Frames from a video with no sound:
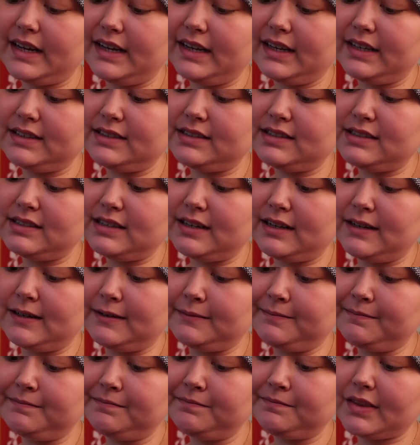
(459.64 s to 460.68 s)
It's
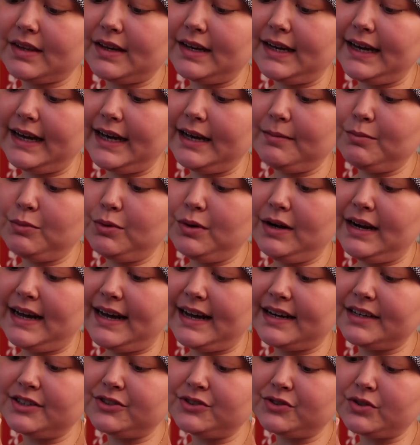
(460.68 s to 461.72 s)
a
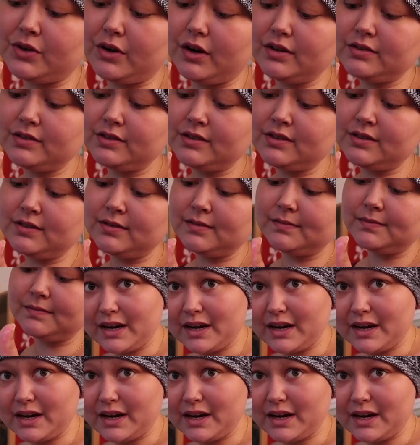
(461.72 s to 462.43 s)
remoulade sauce.